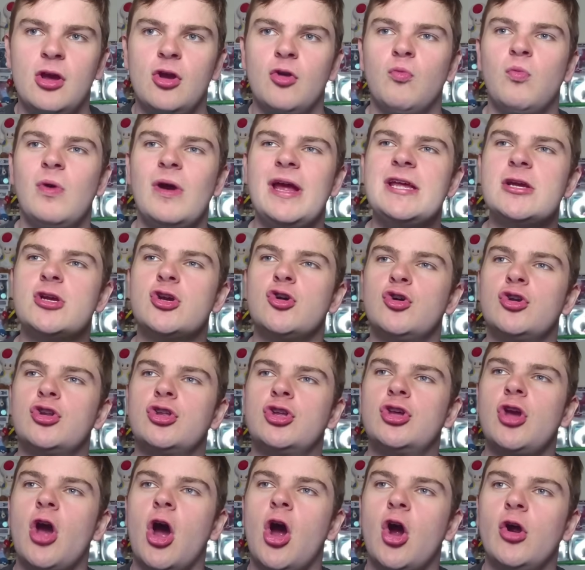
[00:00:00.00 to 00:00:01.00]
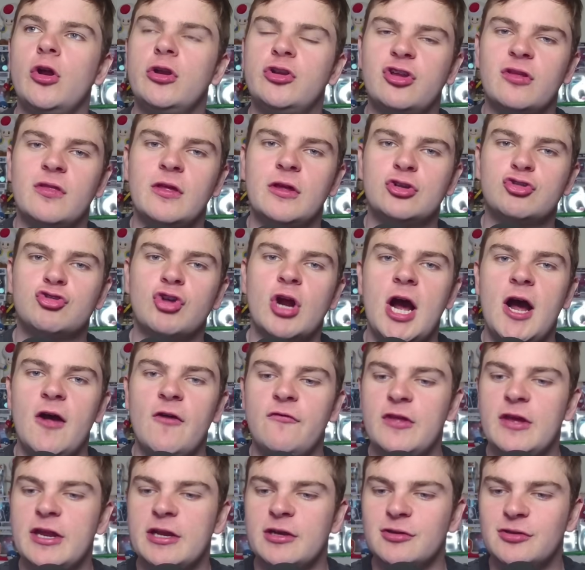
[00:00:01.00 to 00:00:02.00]
we could go to the
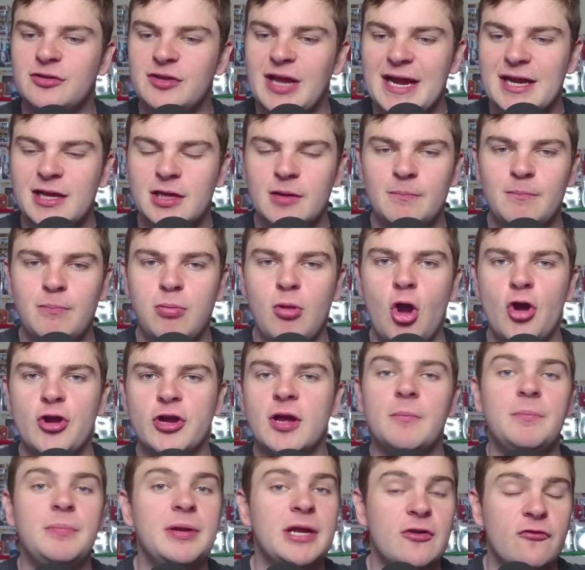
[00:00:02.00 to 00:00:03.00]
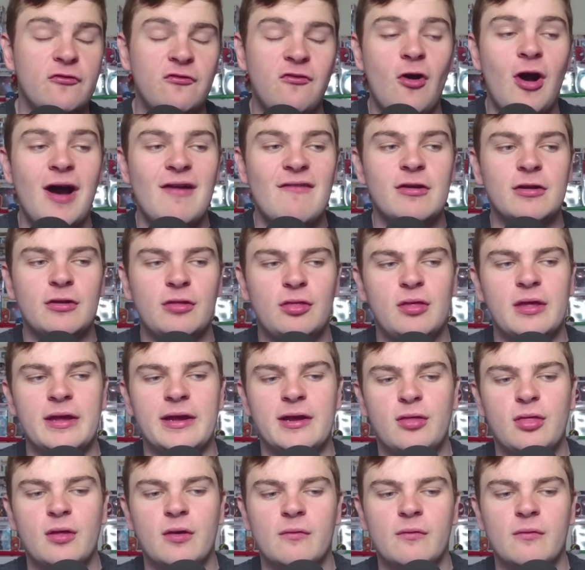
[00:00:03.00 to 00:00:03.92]
draft and take a bloke at pick 5 and 6,